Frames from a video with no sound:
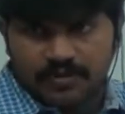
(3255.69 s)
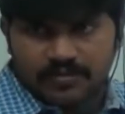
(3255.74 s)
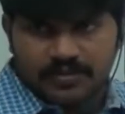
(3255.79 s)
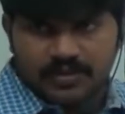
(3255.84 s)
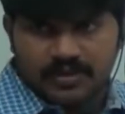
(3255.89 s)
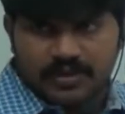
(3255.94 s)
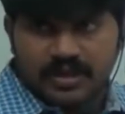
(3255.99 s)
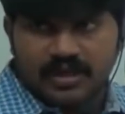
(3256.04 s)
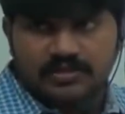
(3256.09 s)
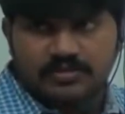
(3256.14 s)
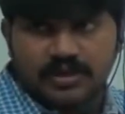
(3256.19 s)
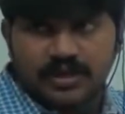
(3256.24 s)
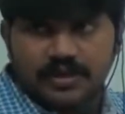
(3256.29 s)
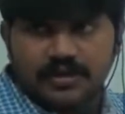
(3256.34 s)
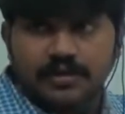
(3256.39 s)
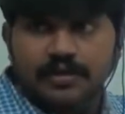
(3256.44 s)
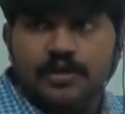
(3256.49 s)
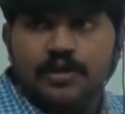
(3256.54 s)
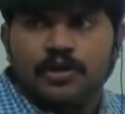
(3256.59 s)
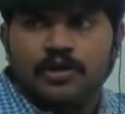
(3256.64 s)
prompt. That's
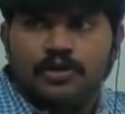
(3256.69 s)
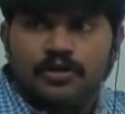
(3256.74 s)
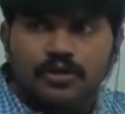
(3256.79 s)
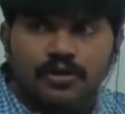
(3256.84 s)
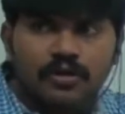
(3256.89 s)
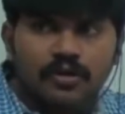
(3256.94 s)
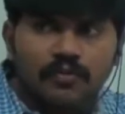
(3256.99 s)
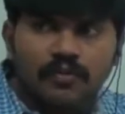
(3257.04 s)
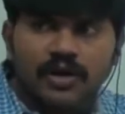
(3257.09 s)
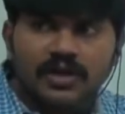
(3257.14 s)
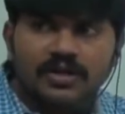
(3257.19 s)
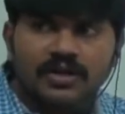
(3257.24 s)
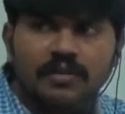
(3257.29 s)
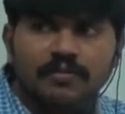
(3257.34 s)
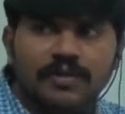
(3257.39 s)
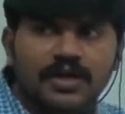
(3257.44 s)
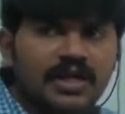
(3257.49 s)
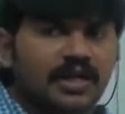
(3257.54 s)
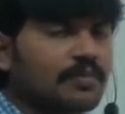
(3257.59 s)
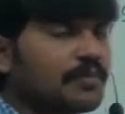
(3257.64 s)
why, do you know what
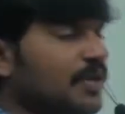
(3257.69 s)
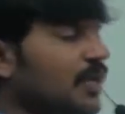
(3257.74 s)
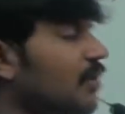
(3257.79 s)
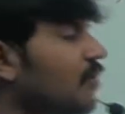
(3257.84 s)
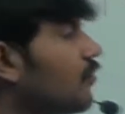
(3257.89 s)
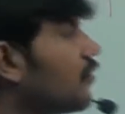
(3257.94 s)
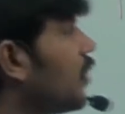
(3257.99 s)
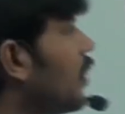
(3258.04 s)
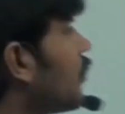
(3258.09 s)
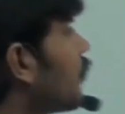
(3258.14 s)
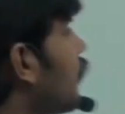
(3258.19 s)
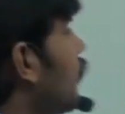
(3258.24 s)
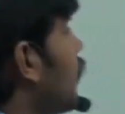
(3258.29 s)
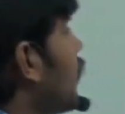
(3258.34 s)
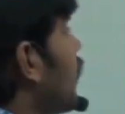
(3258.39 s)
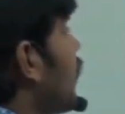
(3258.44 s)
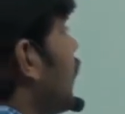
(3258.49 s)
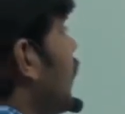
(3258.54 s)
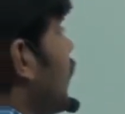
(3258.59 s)
compile time error we are going to